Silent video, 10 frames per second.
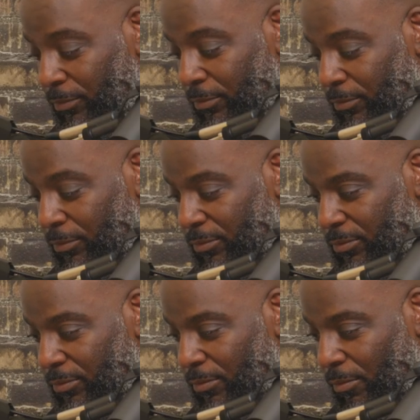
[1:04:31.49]
foreign, some
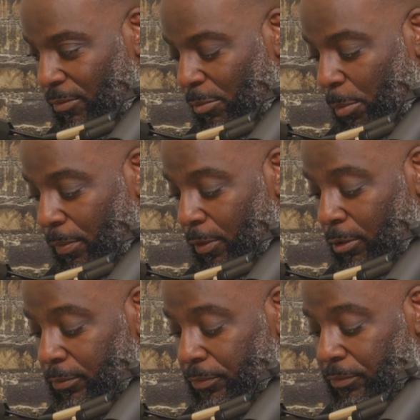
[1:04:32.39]
honey Florentine, and
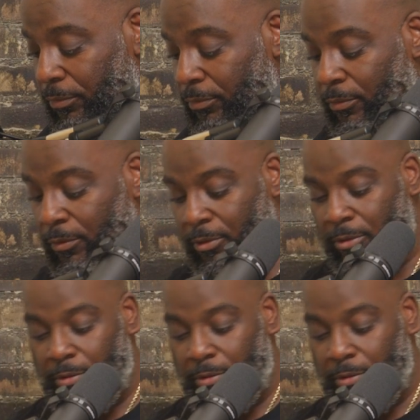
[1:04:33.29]
then some honeycomb.